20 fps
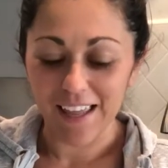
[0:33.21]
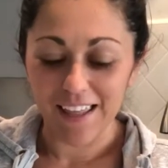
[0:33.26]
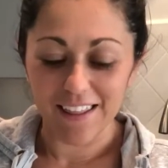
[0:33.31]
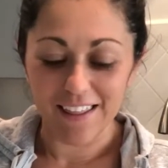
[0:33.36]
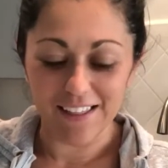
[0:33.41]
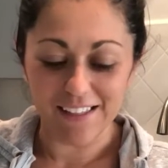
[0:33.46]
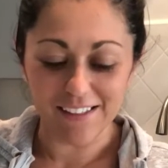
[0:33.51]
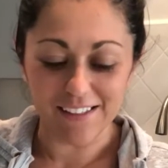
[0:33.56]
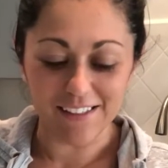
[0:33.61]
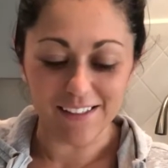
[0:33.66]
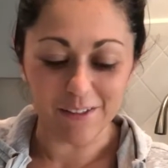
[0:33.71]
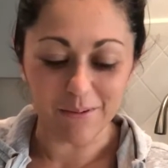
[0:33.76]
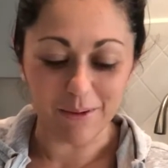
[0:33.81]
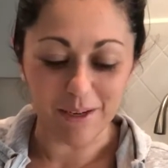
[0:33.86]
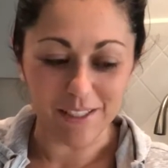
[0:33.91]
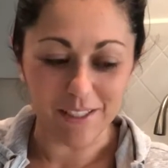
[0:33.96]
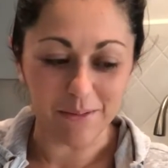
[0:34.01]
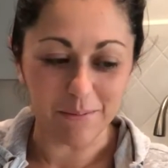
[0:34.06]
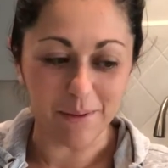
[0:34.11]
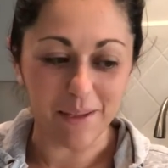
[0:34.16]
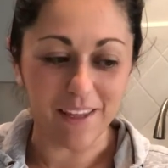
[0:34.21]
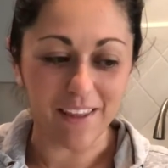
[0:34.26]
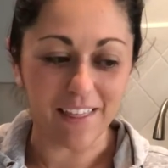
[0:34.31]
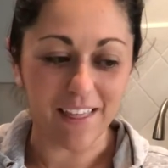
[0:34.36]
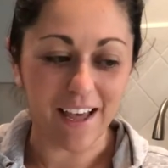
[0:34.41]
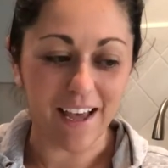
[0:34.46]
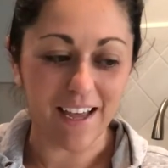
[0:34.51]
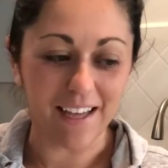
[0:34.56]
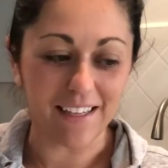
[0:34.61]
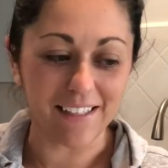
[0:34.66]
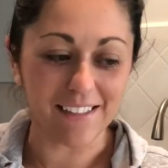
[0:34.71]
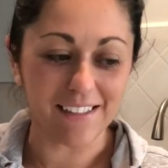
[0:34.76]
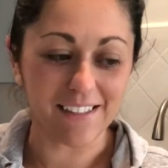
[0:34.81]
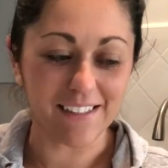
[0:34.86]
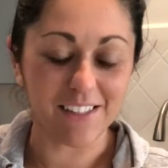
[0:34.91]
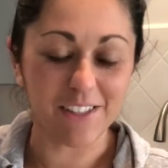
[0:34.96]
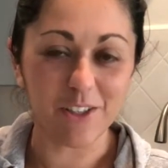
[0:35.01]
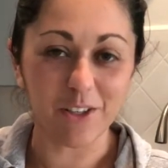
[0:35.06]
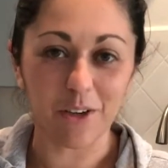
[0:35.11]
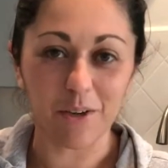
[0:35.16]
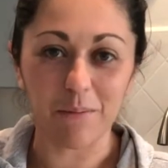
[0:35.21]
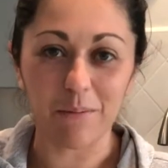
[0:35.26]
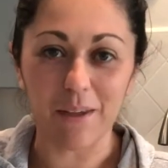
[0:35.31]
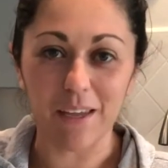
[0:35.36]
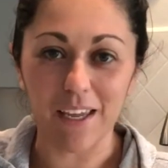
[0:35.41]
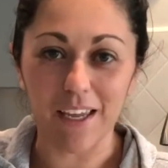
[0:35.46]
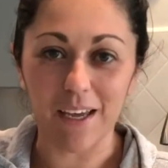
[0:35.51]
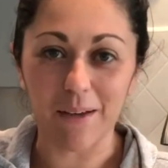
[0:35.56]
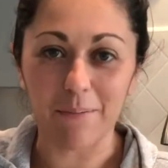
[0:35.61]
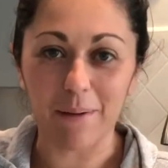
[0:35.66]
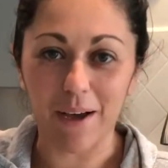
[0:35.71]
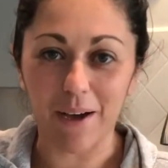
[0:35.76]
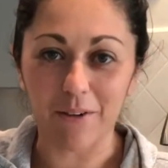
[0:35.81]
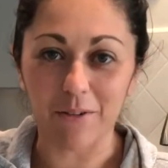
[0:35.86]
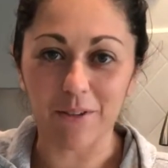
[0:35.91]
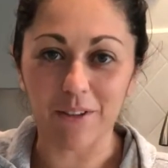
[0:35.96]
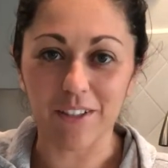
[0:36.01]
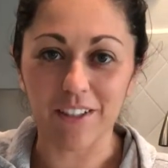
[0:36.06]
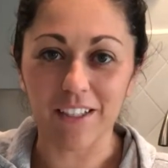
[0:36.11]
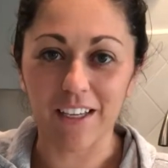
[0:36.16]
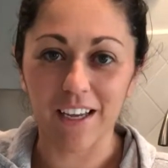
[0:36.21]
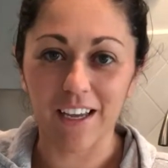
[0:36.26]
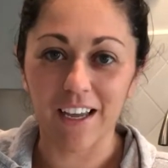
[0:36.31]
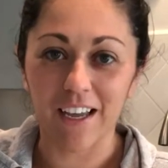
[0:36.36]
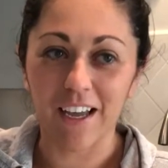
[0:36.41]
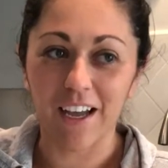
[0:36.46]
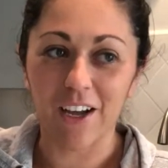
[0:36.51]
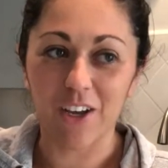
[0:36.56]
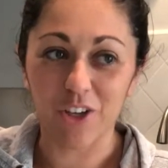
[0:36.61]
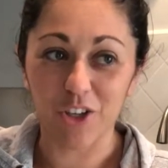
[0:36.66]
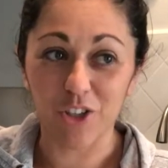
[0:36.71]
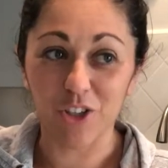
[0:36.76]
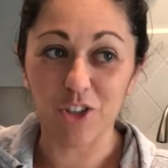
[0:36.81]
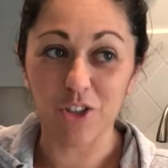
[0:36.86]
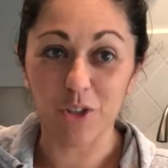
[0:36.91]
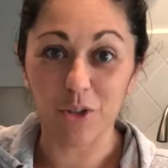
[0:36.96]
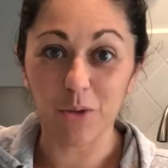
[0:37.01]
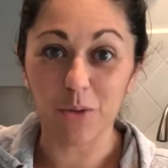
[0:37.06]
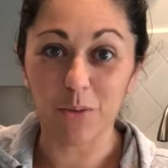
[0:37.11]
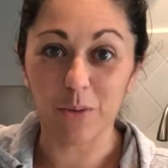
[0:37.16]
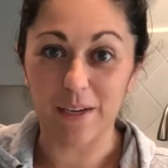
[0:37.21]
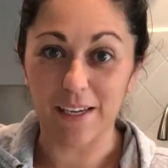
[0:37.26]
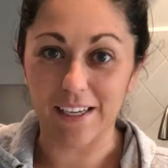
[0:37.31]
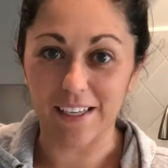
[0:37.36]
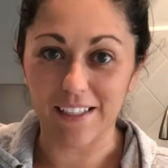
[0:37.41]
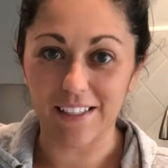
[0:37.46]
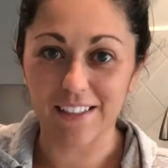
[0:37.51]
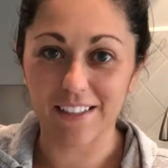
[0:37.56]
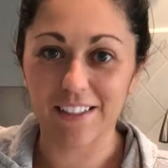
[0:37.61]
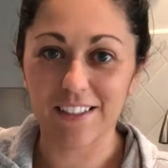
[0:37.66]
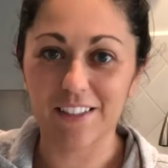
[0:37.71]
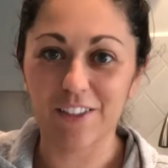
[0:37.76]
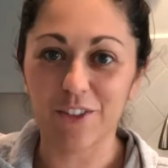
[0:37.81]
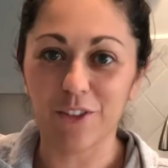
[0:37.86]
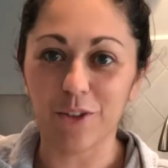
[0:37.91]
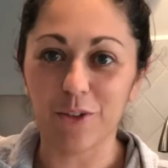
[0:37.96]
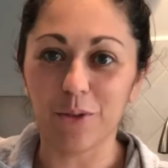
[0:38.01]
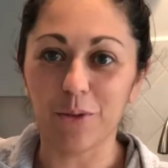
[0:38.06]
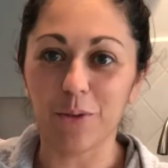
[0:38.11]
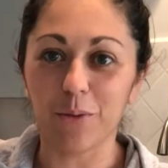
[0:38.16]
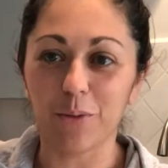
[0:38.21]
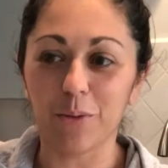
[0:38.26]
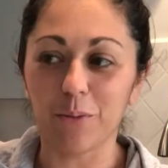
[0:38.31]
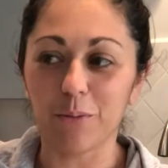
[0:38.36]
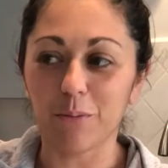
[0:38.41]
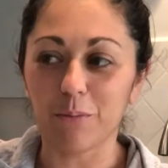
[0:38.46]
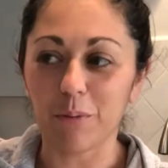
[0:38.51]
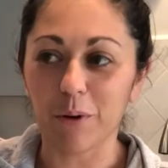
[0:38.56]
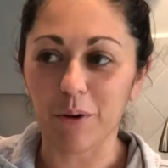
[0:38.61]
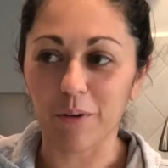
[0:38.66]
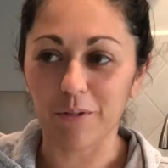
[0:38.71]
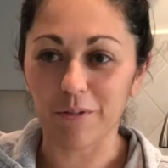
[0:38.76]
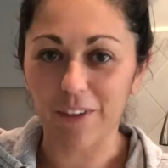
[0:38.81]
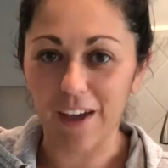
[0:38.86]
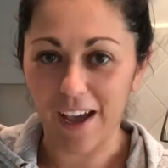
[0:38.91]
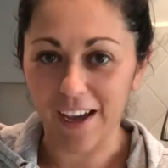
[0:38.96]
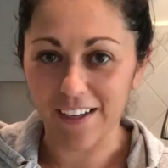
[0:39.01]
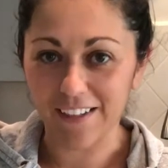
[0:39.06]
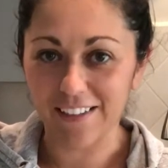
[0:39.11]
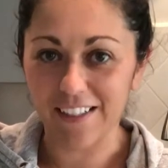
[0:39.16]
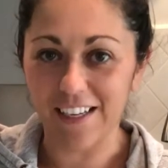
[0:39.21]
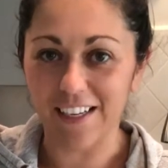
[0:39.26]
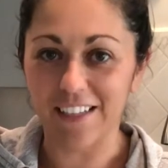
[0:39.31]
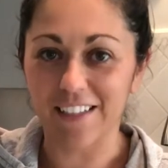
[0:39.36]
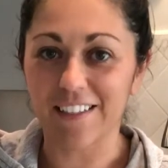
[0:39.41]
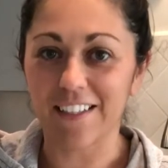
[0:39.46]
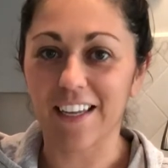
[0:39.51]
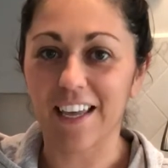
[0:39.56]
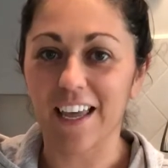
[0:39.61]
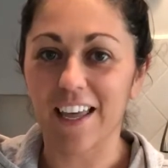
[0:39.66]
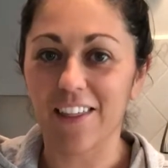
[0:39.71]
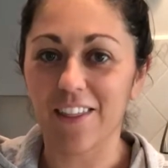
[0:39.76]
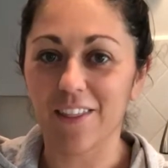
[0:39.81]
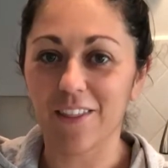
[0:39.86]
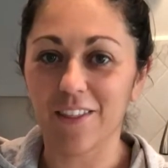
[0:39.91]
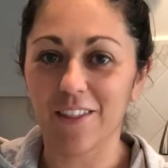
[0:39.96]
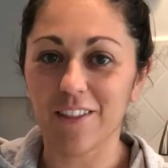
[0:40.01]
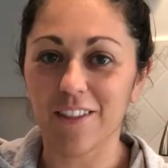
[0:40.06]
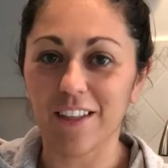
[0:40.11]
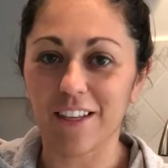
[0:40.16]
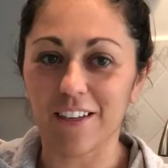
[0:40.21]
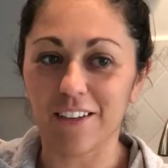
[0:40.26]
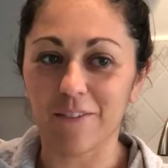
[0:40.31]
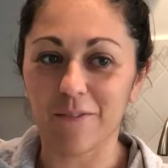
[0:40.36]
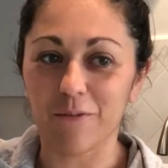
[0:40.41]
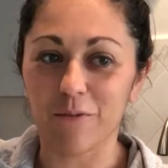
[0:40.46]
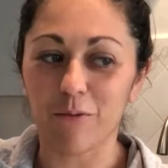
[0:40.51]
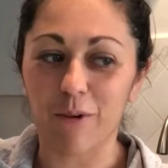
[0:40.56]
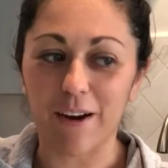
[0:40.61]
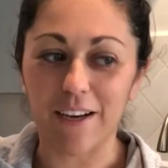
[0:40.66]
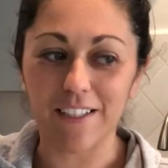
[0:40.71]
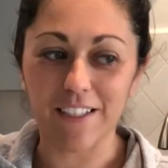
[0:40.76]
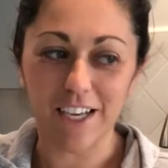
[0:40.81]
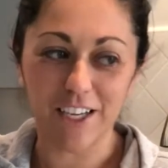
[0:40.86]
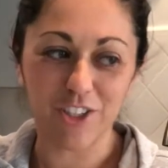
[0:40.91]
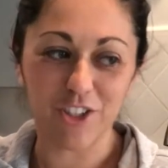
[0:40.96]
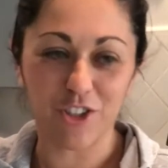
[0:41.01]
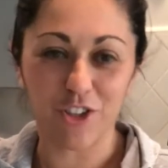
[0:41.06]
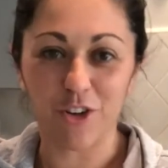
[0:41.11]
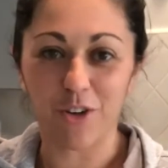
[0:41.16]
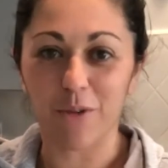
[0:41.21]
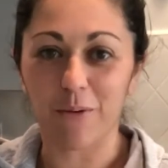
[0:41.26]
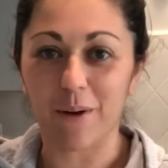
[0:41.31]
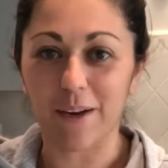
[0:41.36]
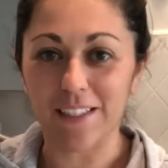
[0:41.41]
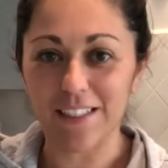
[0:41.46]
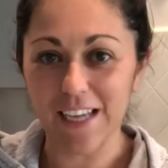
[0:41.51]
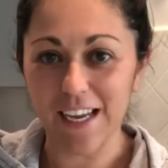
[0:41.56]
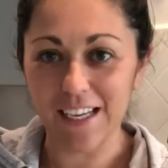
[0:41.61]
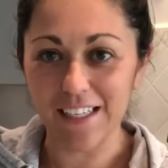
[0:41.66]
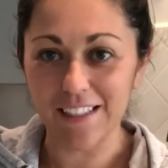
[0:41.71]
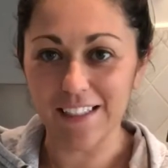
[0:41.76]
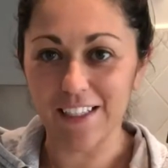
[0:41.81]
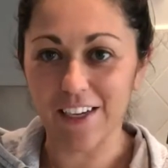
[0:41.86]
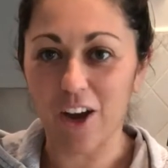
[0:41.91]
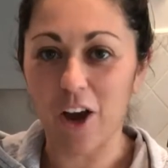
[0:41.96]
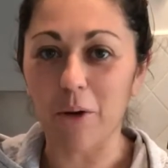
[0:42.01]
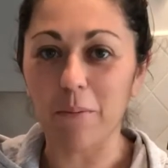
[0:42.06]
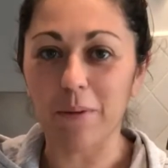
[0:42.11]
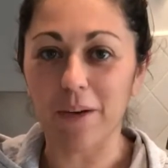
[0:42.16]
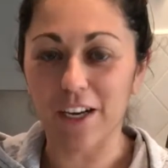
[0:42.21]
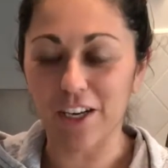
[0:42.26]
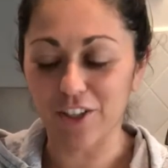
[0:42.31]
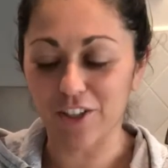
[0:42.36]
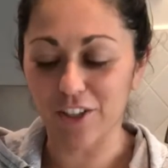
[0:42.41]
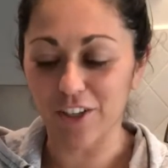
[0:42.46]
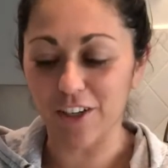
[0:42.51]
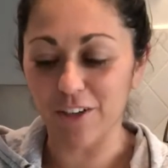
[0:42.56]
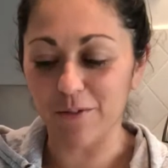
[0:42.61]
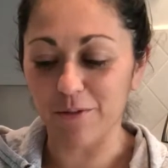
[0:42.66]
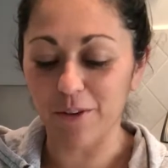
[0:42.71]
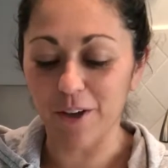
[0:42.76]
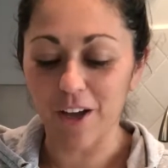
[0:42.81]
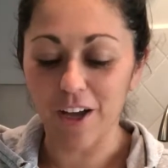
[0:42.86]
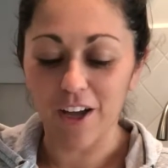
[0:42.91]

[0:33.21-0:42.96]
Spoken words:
This is a recipe that took me about a good 2 weeks to perfect and to get the right texture, the right taste, a combination of